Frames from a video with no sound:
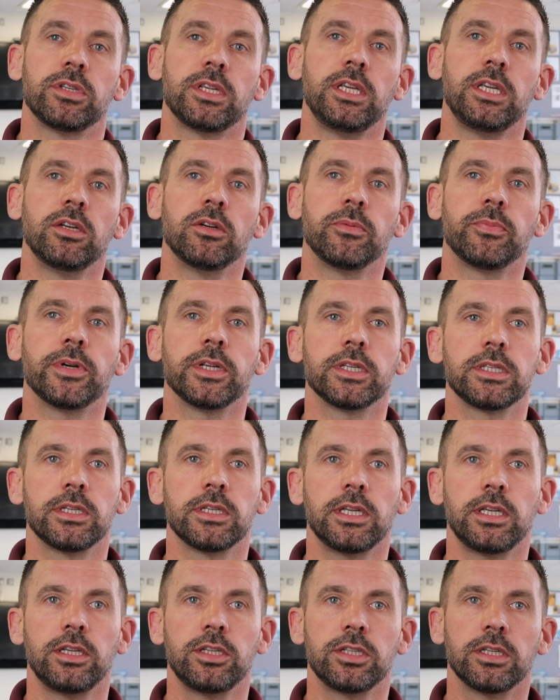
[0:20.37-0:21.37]
keynote
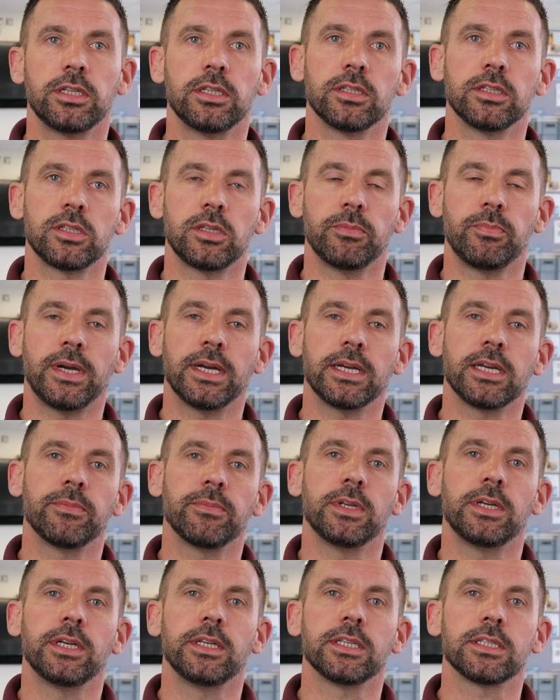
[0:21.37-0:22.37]
presentations to back up
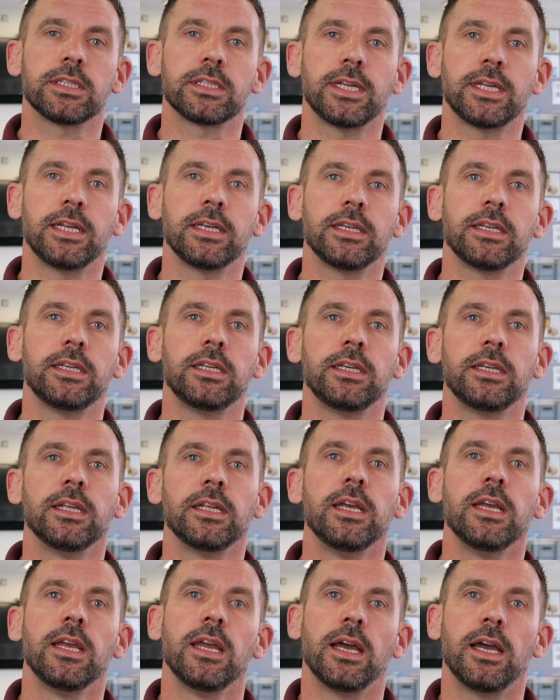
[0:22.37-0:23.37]
their understanding
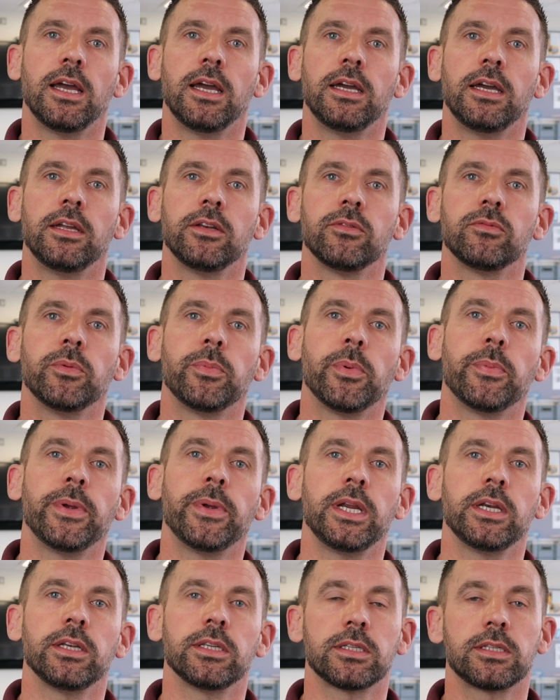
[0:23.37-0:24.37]
and were
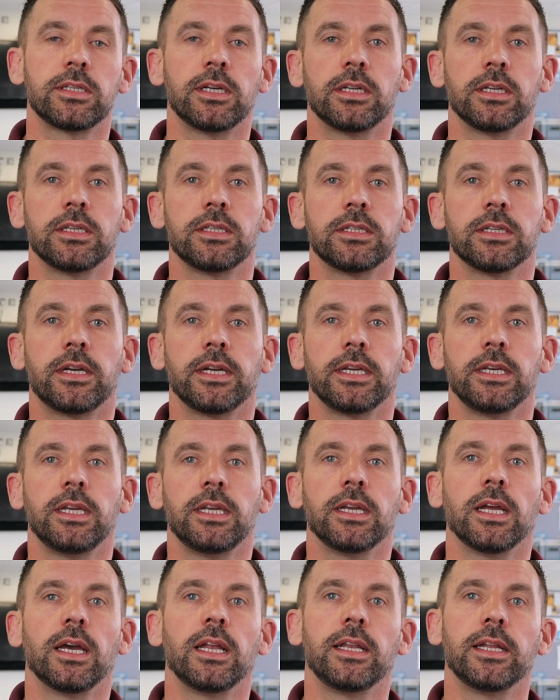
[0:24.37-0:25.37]
preparing to start designing
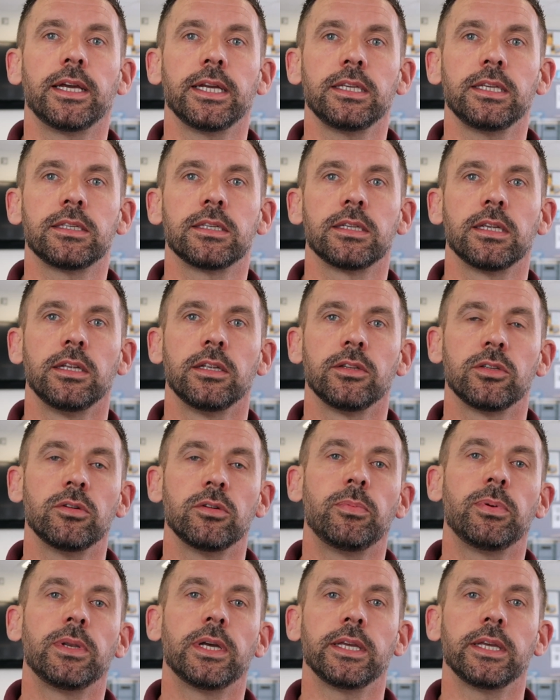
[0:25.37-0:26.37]
a light to
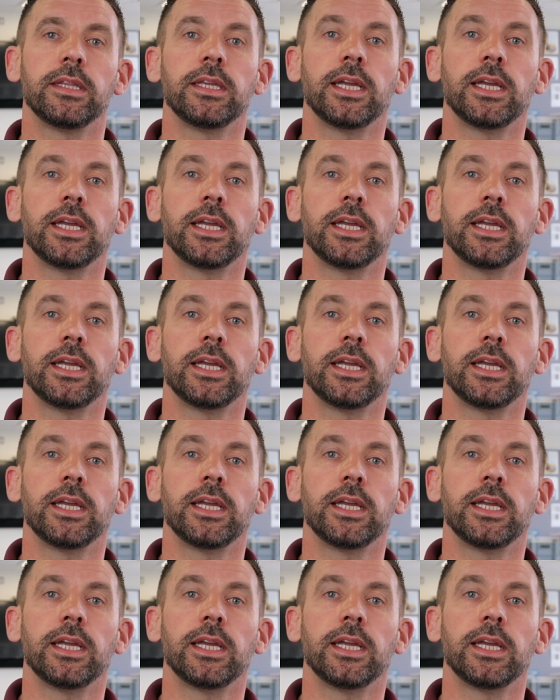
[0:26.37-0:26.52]
apply the